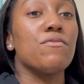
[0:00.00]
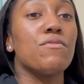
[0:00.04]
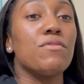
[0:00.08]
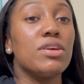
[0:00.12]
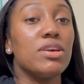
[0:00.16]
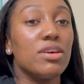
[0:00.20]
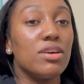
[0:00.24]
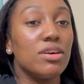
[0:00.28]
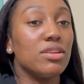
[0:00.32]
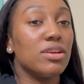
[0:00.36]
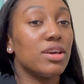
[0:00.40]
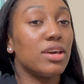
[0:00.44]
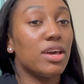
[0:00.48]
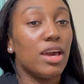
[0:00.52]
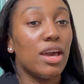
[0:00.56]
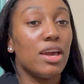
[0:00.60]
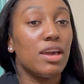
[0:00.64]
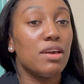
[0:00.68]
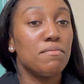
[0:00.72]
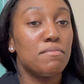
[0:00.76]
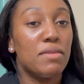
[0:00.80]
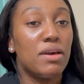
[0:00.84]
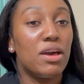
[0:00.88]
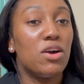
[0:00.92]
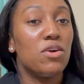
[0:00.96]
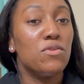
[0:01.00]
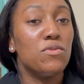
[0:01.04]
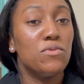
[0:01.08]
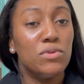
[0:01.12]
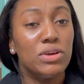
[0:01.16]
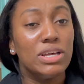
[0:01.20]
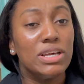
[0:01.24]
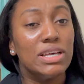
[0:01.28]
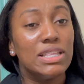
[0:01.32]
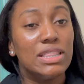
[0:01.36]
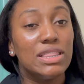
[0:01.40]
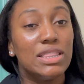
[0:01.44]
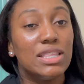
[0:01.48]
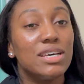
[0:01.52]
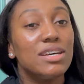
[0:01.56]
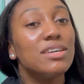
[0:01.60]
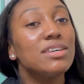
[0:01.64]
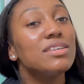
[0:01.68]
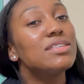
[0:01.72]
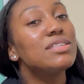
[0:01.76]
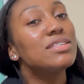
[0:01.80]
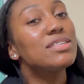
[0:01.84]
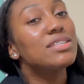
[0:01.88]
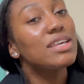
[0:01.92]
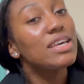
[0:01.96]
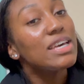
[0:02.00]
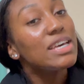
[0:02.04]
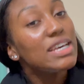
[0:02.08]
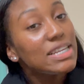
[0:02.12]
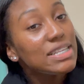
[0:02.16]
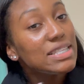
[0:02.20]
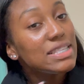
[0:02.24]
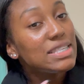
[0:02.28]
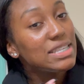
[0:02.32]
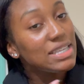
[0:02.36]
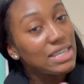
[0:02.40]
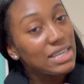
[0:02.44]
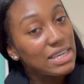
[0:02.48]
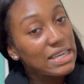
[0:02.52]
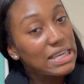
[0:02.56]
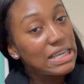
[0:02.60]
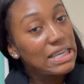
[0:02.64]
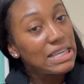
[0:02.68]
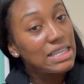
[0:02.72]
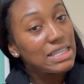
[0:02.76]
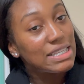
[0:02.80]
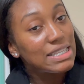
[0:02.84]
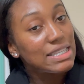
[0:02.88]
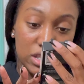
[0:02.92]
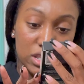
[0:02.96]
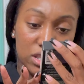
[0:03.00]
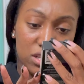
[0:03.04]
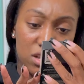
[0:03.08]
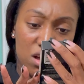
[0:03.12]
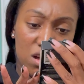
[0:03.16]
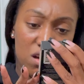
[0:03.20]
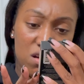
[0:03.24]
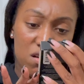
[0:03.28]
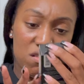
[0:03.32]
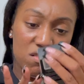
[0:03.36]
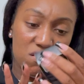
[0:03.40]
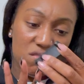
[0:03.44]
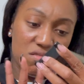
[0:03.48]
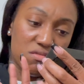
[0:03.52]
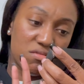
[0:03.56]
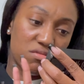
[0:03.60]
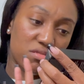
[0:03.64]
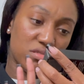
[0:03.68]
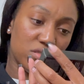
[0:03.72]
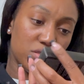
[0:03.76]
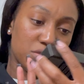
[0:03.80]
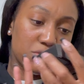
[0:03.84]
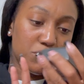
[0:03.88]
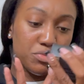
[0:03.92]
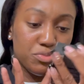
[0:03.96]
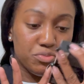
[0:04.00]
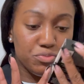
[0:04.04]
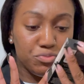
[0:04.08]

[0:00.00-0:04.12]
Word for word: Rihanna came out with a skin tint called